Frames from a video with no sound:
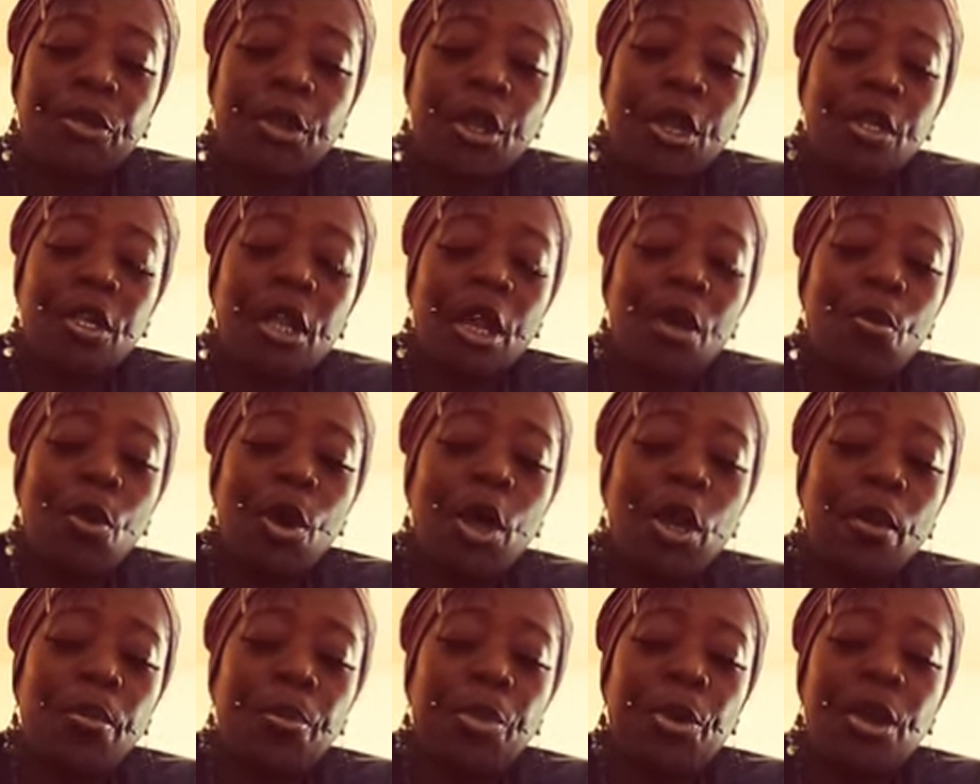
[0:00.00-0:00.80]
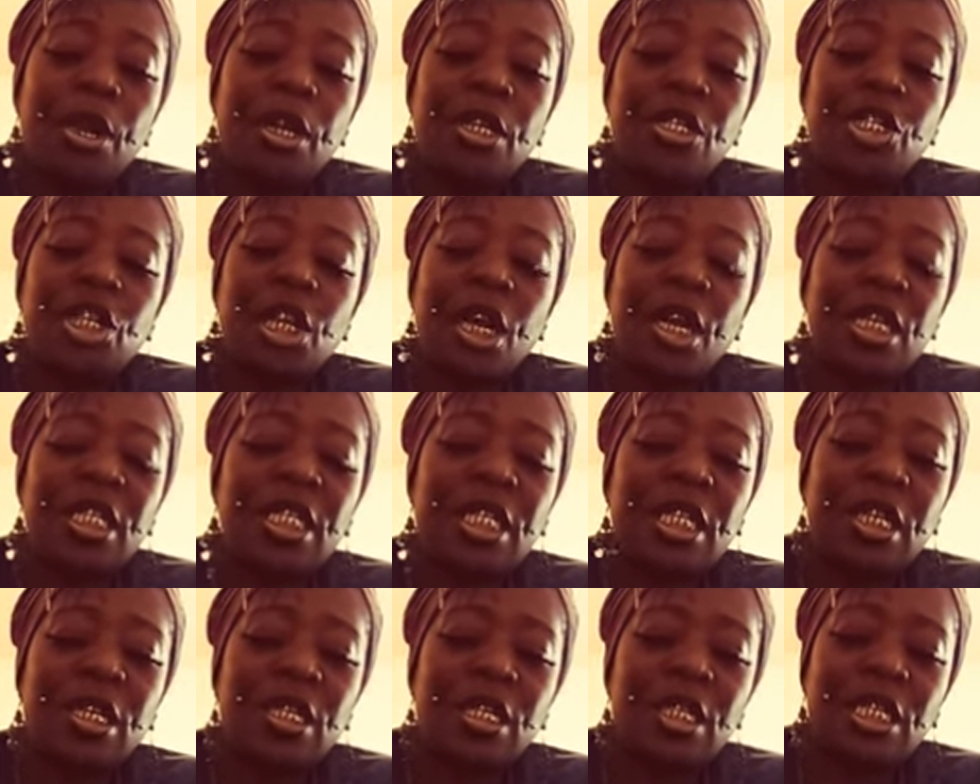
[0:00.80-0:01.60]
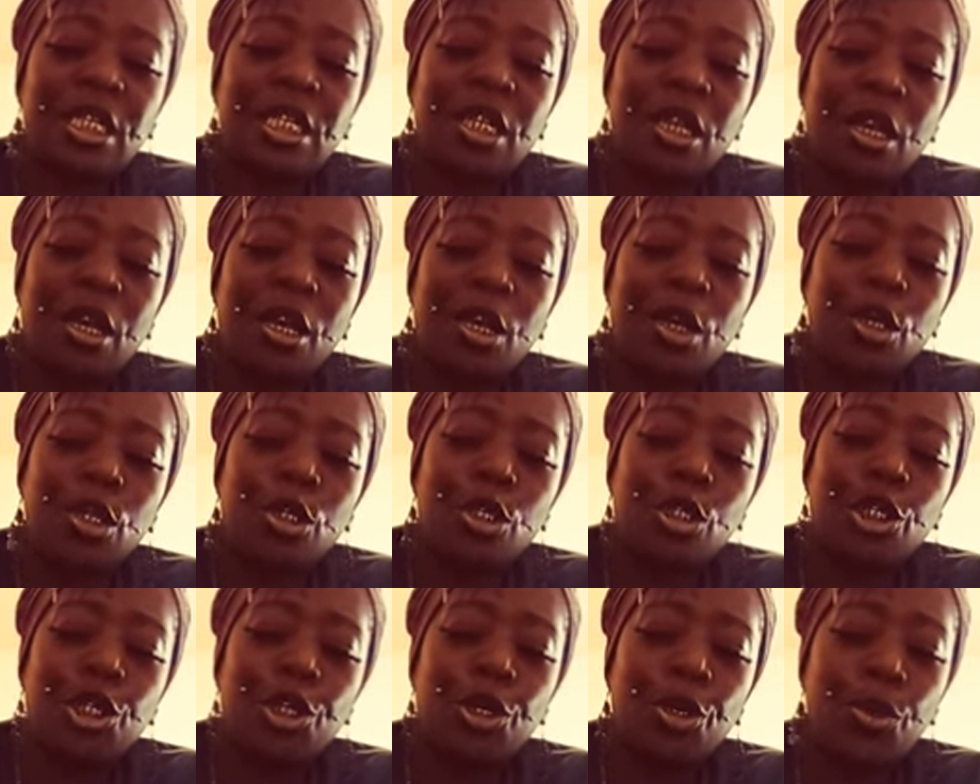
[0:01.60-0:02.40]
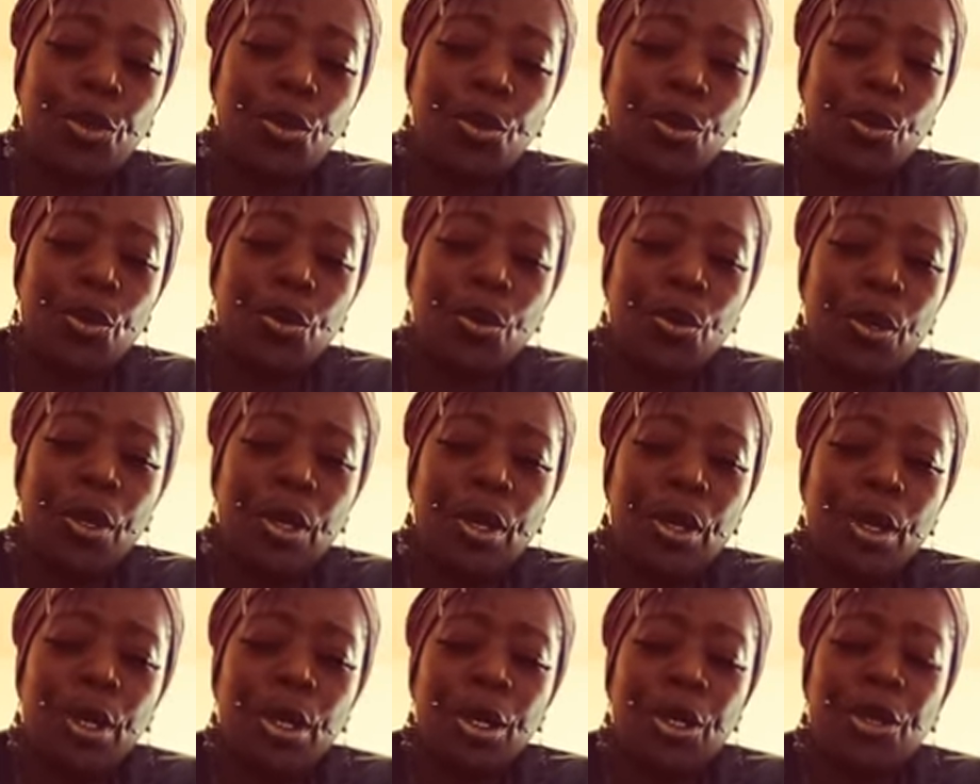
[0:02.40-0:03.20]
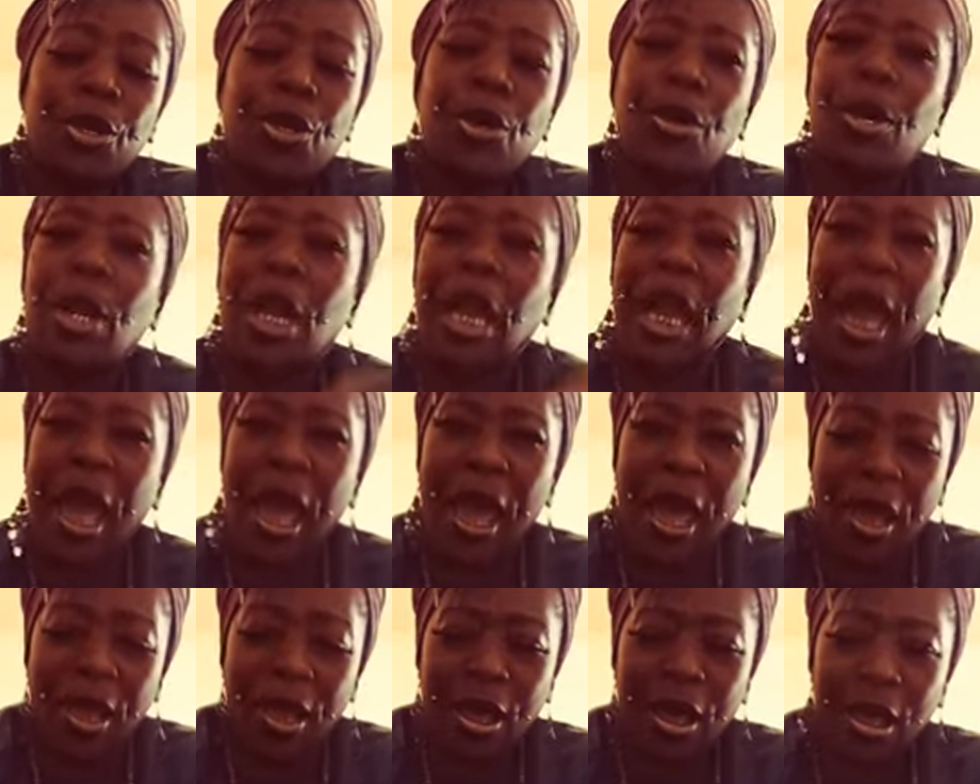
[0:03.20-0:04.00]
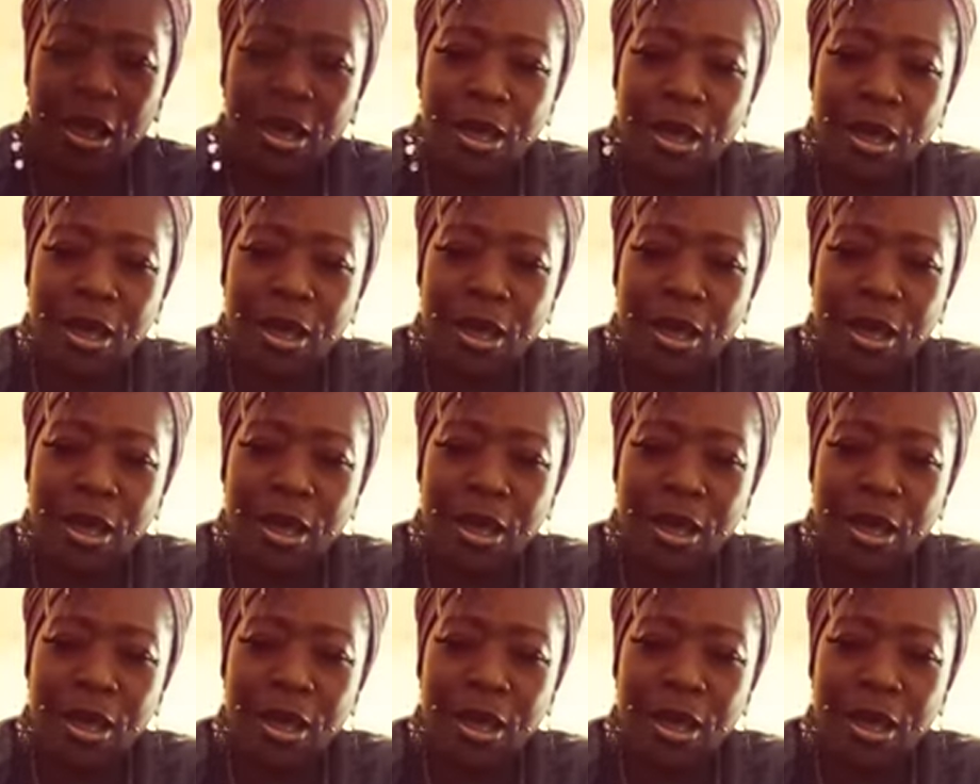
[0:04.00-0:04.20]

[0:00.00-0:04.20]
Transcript: they want to bring justice to your lack